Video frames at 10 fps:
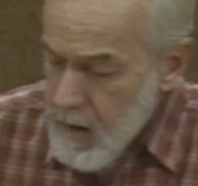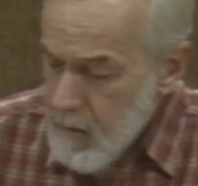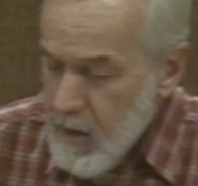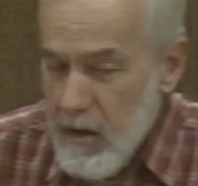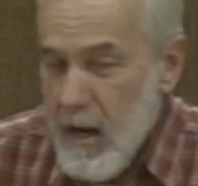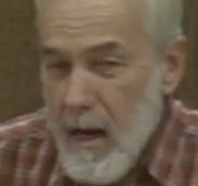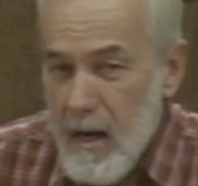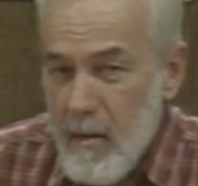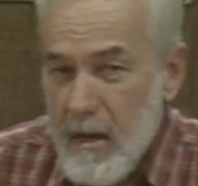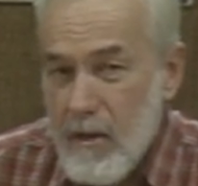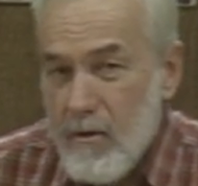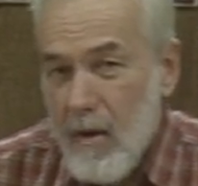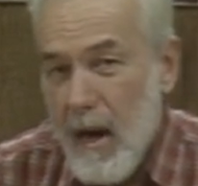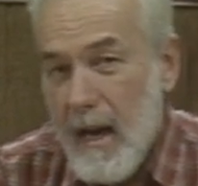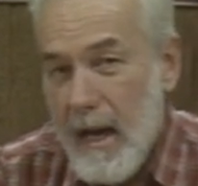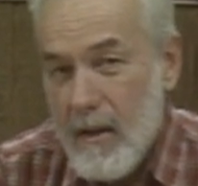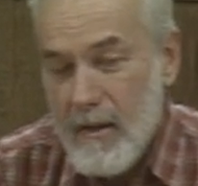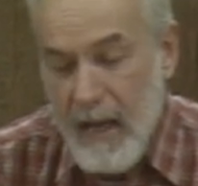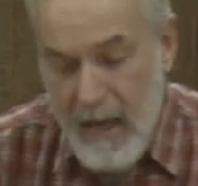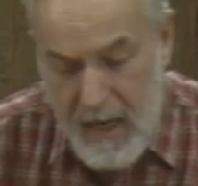But you're not limited to
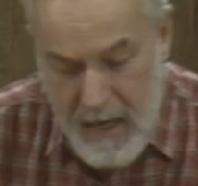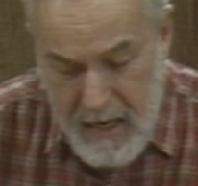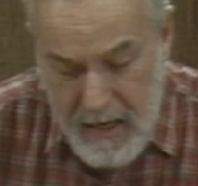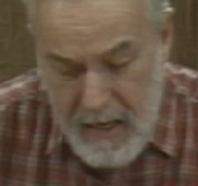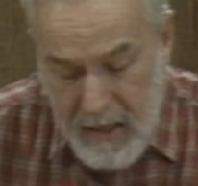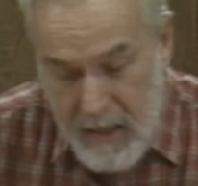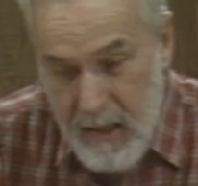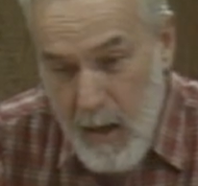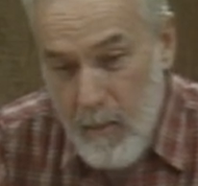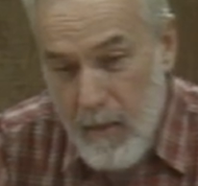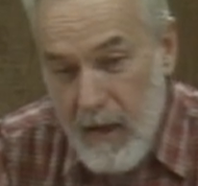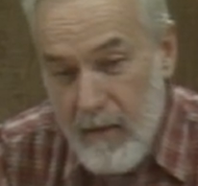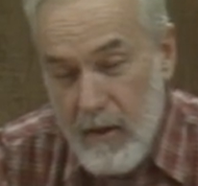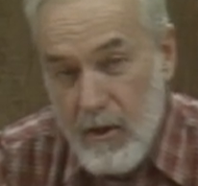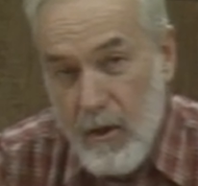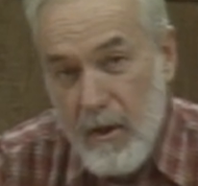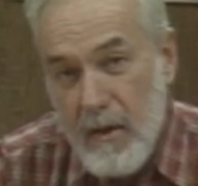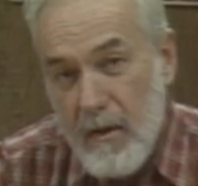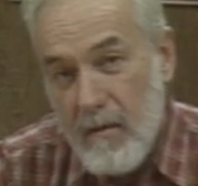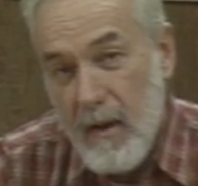triangles. Any kind of template that you
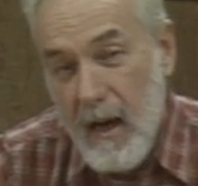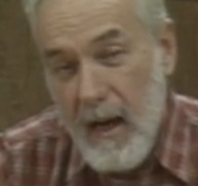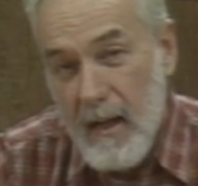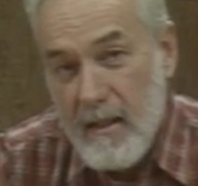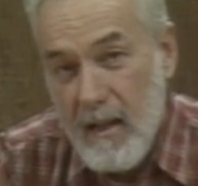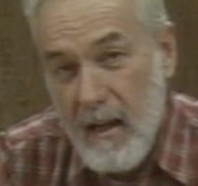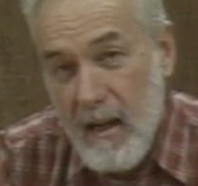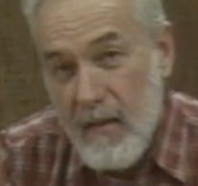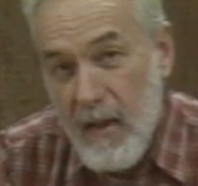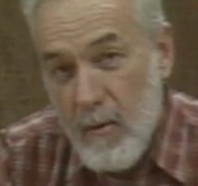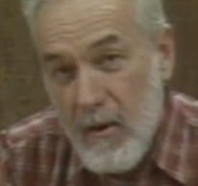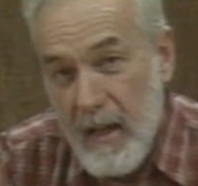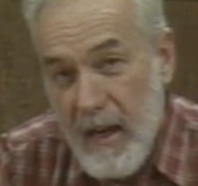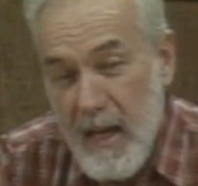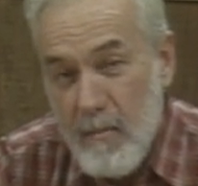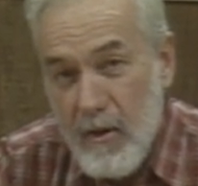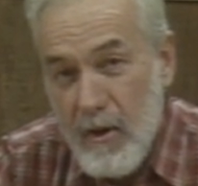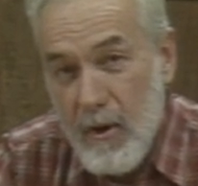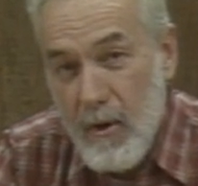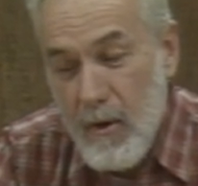can devise that will enable
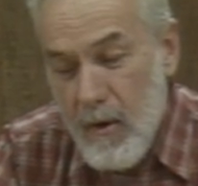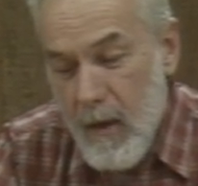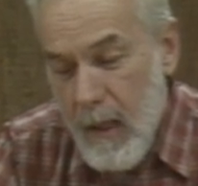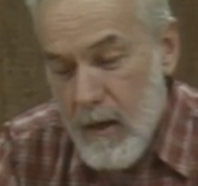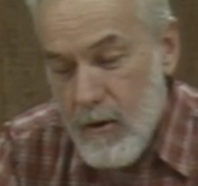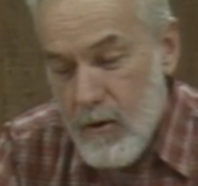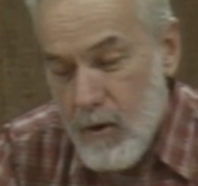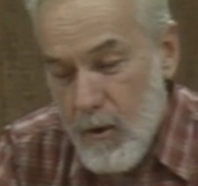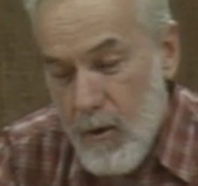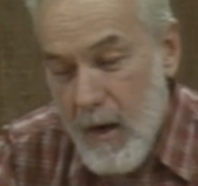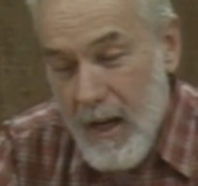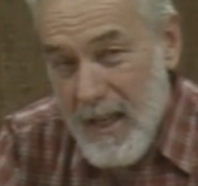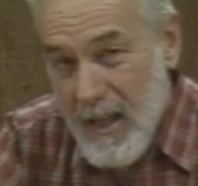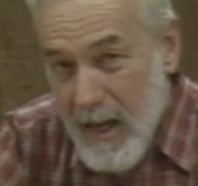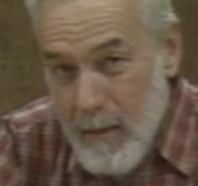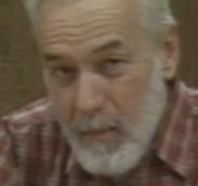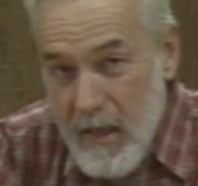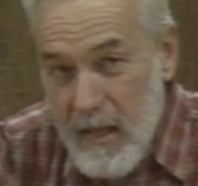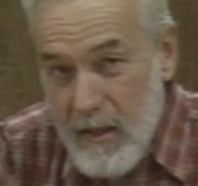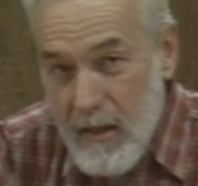you to cut
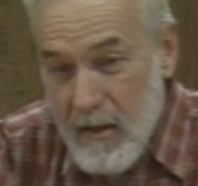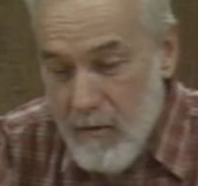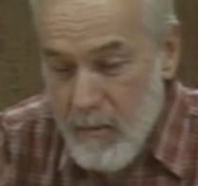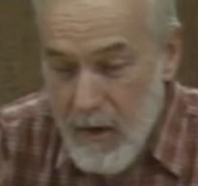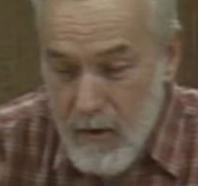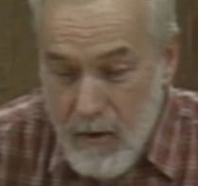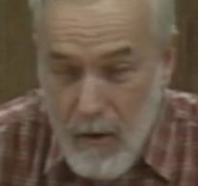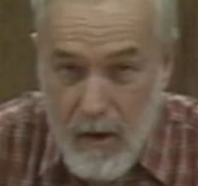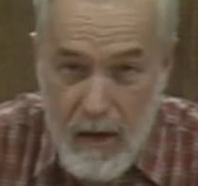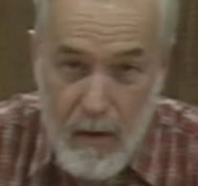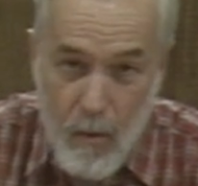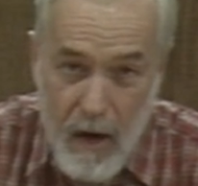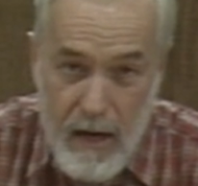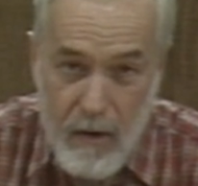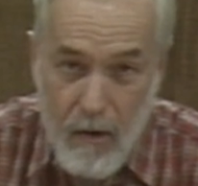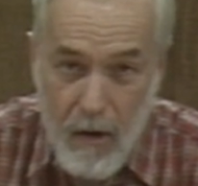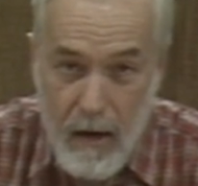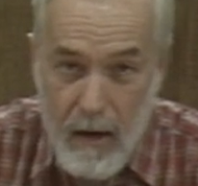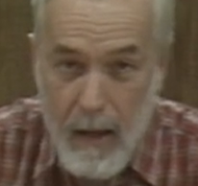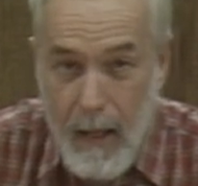pieces of burnt cork and white
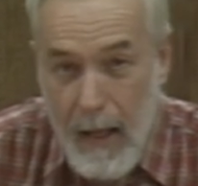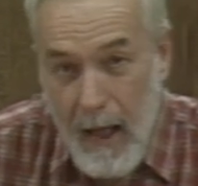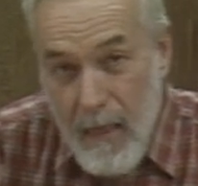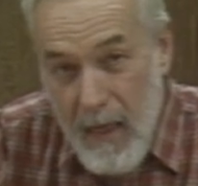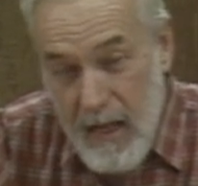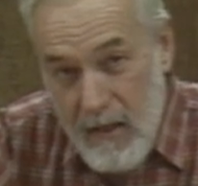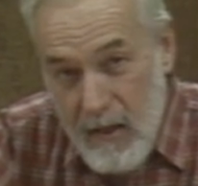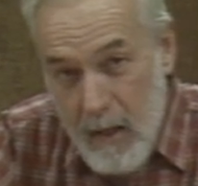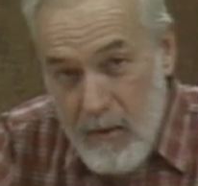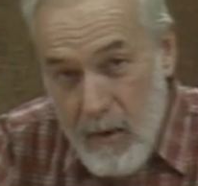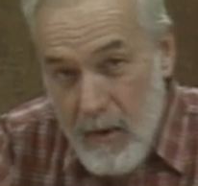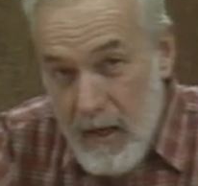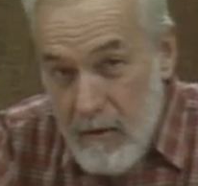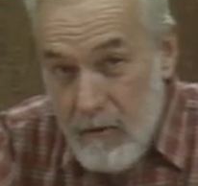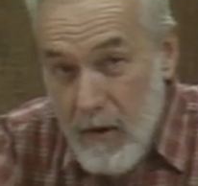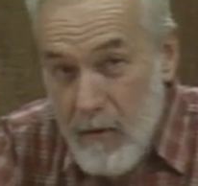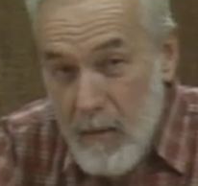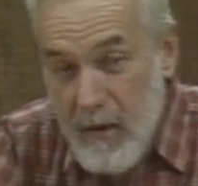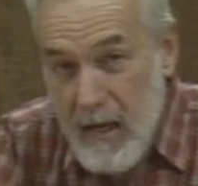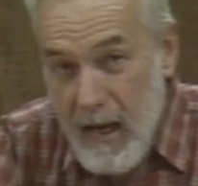cork and then subsequently fit
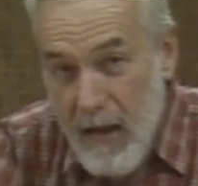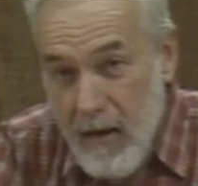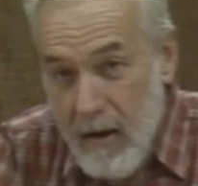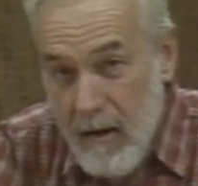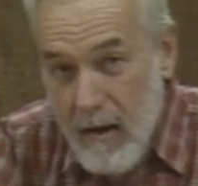them together,